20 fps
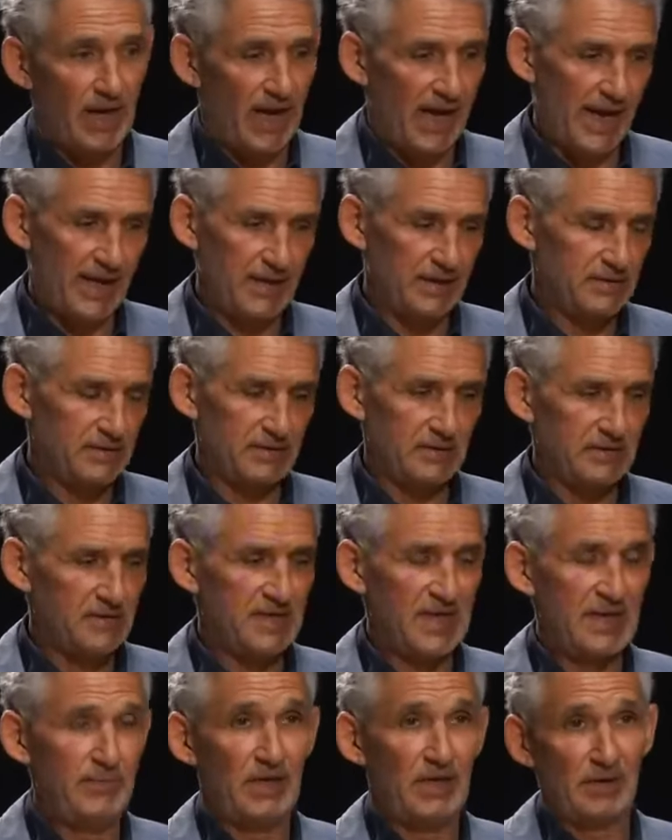and
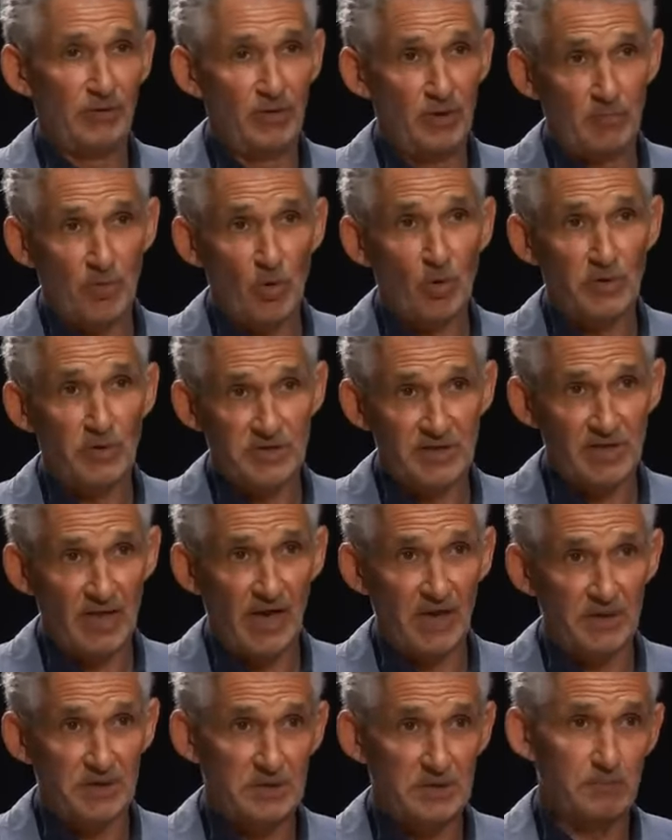seemingly with poor
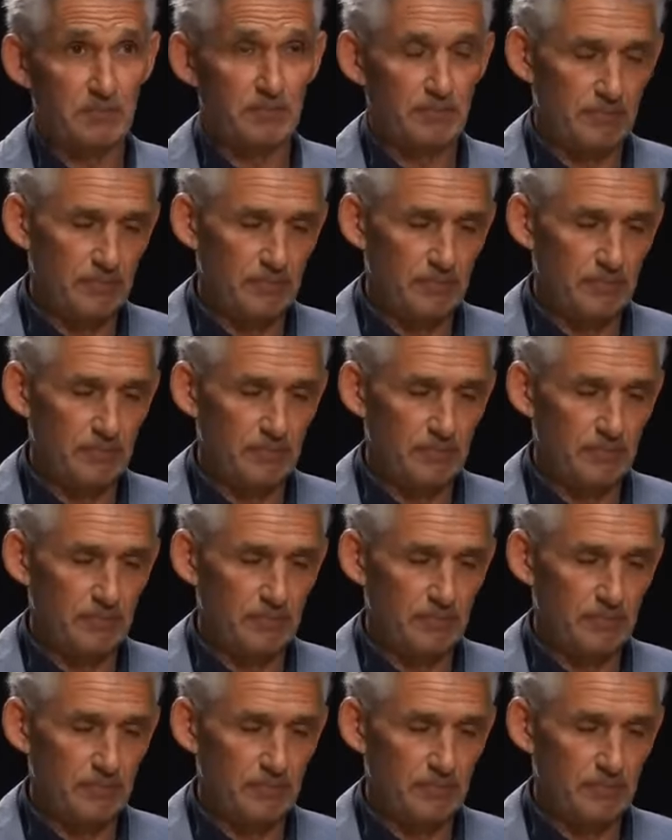science,